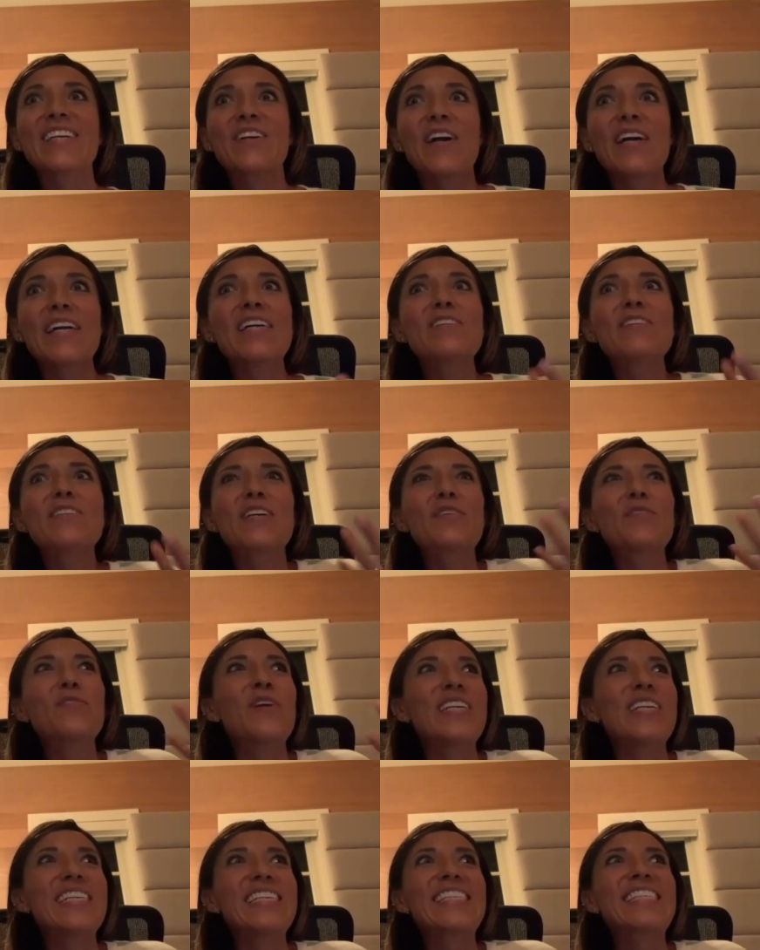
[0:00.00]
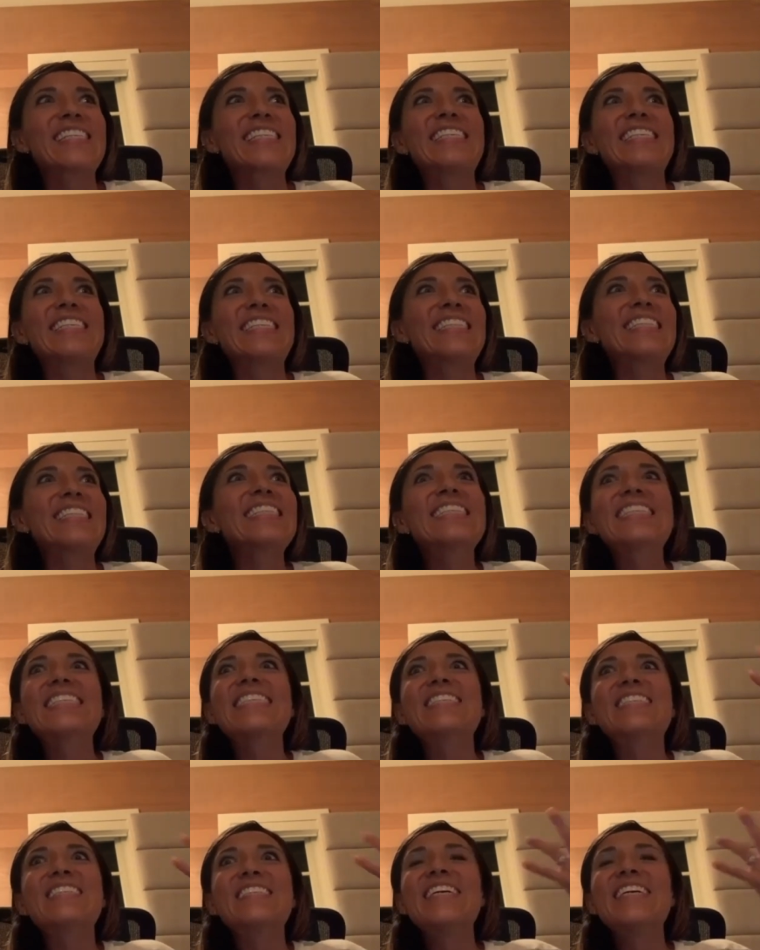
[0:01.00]
crying i was like what is this this
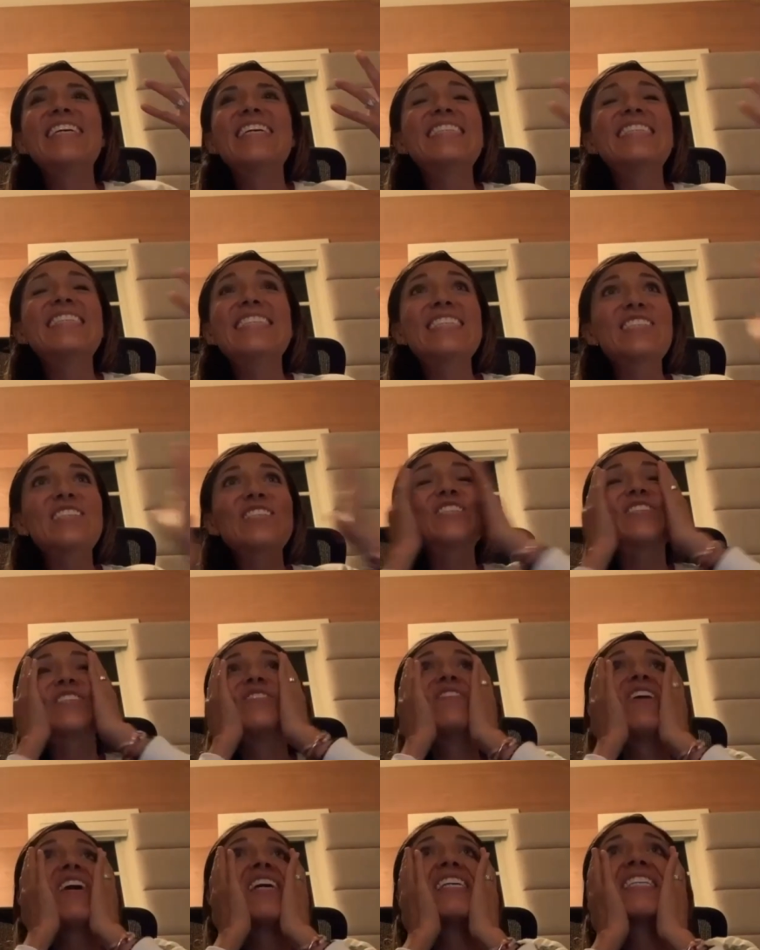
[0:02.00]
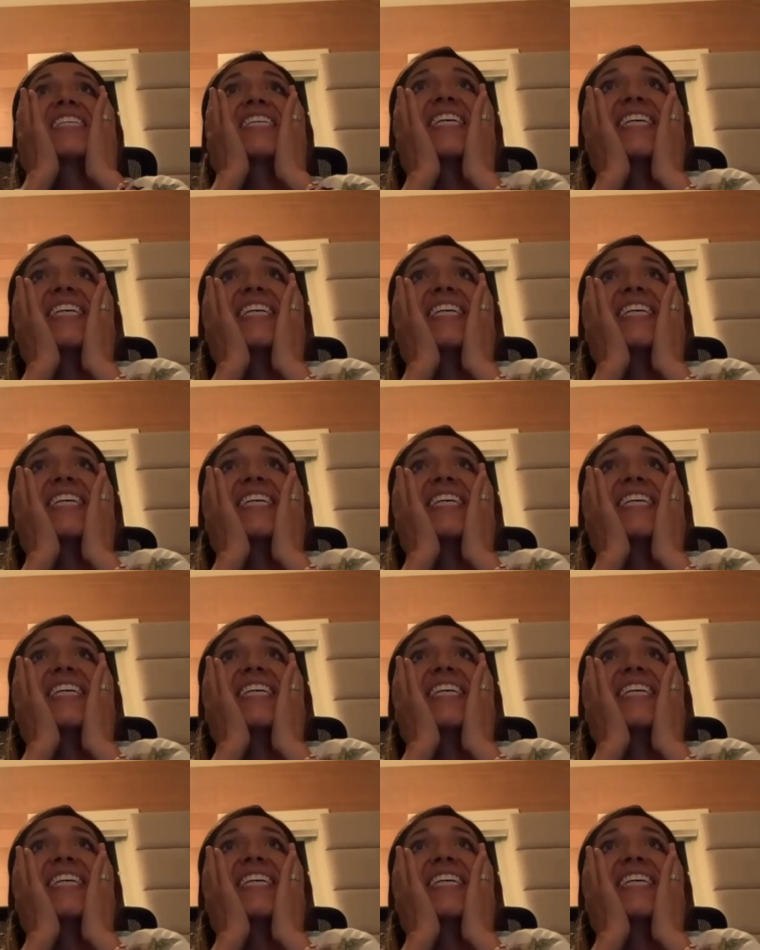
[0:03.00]
is this is just too much